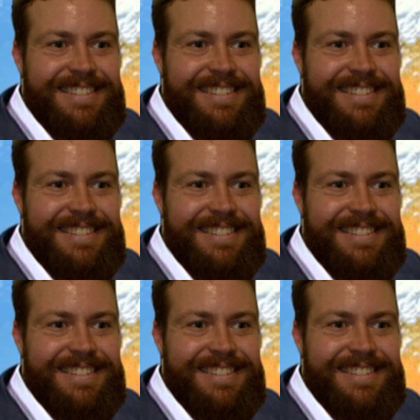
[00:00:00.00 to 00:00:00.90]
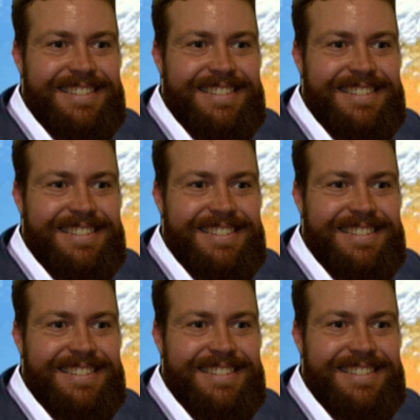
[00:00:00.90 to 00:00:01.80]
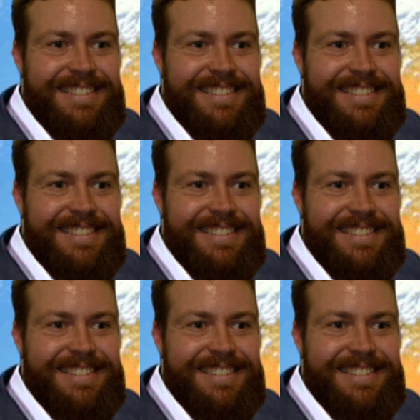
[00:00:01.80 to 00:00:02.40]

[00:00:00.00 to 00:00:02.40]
This is a still picture; no speech is visible.